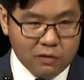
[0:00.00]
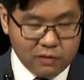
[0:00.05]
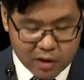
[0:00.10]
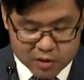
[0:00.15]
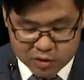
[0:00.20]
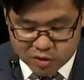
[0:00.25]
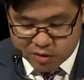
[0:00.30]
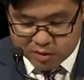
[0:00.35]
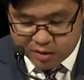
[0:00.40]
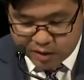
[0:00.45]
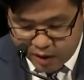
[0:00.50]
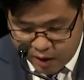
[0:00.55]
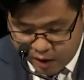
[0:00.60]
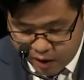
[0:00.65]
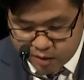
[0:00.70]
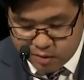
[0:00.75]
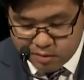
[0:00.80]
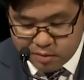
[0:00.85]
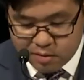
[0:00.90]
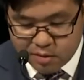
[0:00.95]
of us
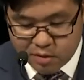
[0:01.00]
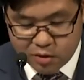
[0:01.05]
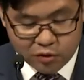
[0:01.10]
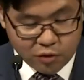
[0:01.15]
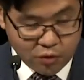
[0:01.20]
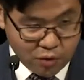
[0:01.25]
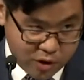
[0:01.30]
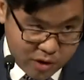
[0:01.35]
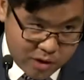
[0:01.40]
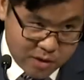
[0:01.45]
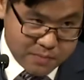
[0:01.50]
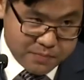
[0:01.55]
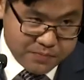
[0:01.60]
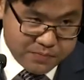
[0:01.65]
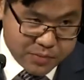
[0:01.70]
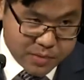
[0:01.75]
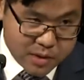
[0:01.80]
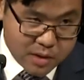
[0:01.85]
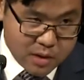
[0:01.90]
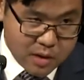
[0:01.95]
can agree.
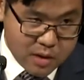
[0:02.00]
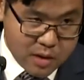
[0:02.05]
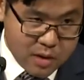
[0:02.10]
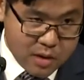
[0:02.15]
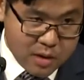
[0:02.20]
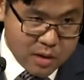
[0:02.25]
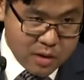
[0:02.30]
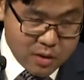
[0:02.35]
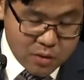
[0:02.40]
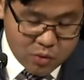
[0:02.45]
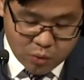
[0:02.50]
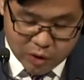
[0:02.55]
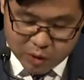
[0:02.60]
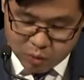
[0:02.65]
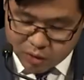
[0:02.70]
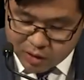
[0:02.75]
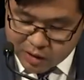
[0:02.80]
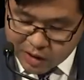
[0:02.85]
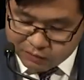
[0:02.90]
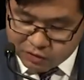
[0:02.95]
We
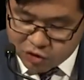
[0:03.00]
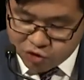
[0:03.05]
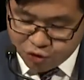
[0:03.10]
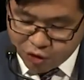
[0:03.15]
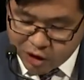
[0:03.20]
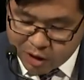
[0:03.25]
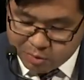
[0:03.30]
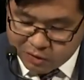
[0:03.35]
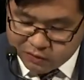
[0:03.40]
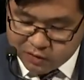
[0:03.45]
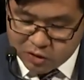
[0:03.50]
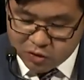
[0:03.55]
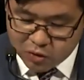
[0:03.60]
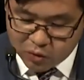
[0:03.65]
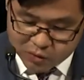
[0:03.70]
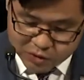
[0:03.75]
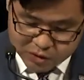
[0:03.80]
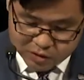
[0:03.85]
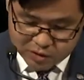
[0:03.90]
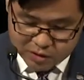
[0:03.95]
would never dream of
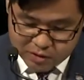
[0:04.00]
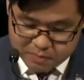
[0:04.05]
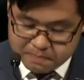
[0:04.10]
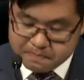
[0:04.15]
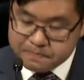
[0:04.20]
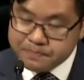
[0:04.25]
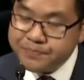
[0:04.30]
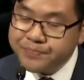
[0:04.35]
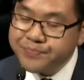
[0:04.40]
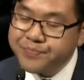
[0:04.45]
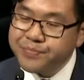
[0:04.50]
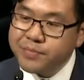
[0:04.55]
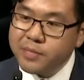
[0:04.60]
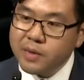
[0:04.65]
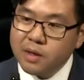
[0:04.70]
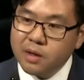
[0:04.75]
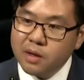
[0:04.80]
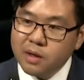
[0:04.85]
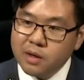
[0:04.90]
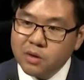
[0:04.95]
endorsing it.
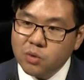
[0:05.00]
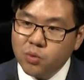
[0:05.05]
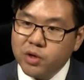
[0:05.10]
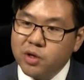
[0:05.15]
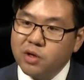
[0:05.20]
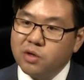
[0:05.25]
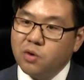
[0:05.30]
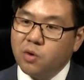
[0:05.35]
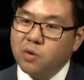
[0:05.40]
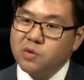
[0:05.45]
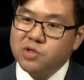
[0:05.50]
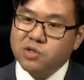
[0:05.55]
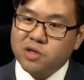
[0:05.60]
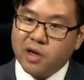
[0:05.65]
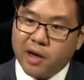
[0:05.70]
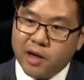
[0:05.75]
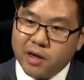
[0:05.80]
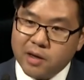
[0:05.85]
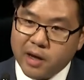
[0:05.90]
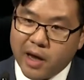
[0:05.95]
We can all
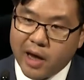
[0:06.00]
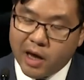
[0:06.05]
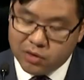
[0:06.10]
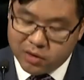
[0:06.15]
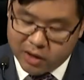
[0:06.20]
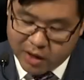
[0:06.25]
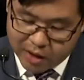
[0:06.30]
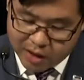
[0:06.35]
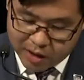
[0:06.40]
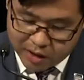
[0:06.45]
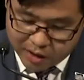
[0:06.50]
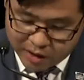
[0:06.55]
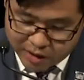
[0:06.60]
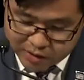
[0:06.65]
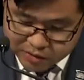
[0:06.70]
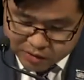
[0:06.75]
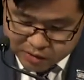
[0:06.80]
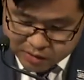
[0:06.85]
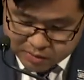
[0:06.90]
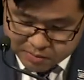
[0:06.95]
say, hand in our
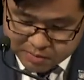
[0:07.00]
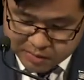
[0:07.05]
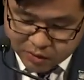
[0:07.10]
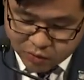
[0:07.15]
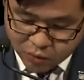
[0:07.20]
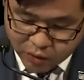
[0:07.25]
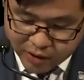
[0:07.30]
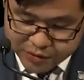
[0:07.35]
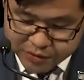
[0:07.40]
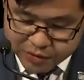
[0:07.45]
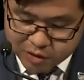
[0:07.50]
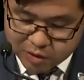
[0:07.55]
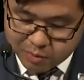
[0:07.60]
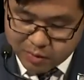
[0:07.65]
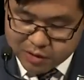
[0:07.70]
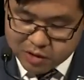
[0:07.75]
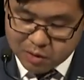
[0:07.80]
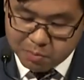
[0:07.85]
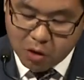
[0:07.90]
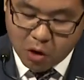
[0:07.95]
hearts, that racism
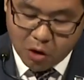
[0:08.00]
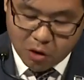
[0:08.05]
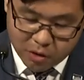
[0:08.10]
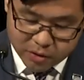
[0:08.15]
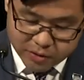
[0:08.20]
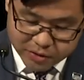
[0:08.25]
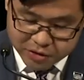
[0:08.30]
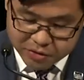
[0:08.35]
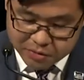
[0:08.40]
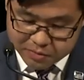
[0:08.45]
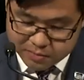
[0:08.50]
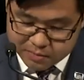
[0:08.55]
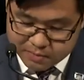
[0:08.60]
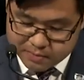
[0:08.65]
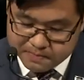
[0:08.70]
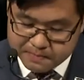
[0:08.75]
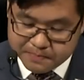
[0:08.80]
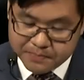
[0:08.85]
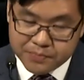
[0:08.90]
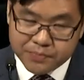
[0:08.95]
is abhorrent.
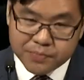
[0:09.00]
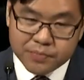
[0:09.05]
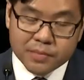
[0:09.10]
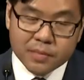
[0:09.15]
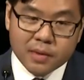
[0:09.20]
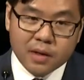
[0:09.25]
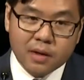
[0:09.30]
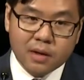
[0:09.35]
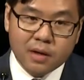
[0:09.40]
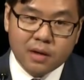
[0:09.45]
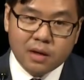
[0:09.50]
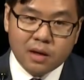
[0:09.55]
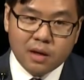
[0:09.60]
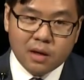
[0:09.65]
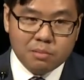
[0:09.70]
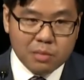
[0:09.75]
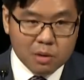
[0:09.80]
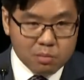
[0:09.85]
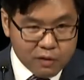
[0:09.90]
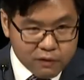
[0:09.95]

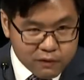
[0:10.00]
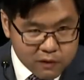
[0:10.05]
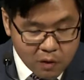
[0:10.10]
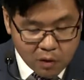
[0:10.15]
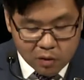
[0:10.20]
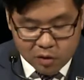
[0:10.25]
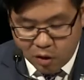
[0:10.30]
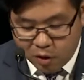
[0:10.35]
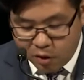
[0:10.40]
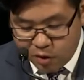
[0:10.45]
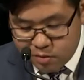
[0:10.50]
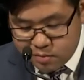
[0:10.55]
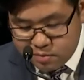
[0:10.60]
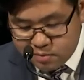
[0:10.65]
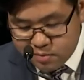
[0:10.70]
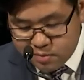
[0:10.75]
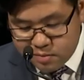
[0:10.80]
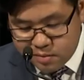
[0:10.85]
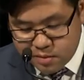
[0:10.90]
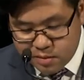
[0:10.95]
But before
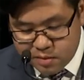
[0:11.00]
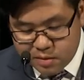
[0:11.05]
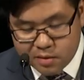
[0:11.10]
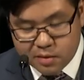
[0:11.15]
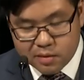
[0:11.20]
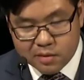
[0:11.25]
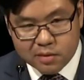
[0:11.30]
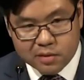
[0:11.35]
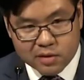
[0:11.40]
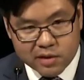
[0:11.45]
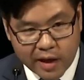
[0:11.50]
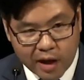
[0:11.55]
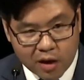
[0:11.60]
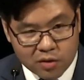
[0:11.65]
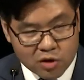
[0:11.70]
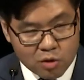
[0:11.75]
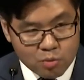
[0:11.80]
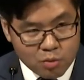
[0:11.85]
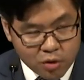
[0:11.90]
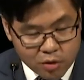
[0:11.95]
long,
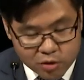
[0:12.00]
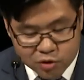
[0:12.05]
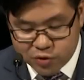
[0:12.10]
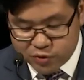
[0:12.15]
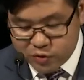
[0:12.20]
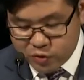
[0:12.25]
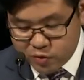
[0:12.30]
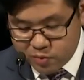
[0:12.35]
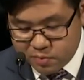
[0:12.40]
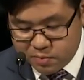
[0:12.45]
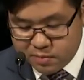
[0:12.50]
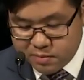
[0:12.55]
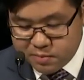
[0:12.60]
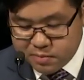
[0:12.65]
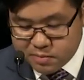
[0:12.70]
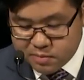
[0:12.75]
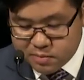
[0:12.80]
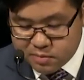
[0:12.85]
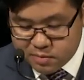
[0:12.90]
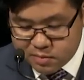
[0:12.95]
doubt emerges.
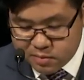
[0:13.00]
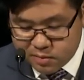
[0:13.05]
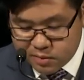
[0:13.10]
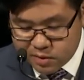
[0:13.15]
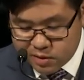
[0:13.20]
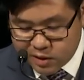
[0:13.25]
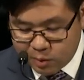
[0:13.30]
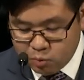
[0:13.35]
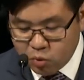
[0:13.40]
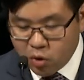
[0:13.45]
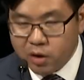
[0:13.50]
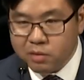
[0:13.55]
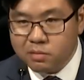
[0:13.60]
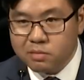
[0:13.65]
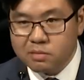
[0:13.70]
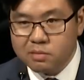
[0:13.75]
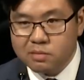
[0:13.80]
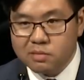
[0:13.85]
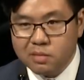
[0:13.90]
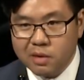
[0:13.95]

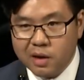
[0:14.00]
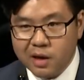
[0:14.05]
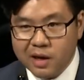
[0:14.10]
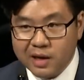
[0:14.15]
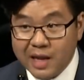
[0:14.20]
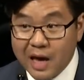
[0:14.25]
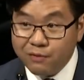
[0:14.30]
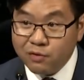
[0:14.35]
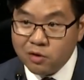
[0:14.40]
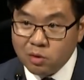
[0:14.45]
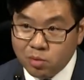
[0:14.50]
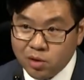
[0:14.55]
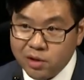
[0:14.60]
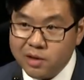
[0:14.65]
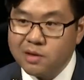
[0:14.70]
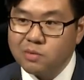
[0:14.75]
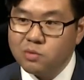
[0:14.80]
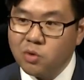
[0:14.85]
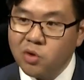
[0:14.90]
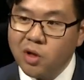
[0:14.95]
Someone
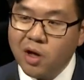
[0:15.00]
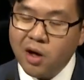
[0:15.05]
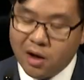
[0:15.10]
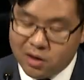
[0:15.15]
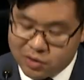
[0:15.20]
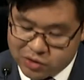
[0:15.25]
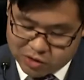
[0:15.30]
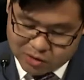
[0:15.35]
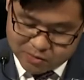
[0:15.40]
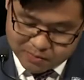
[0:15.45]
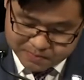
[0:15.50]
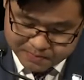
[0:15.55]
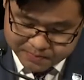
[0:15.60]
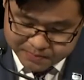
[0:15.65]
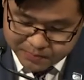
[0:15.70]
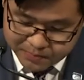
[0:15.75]
inevitably will ask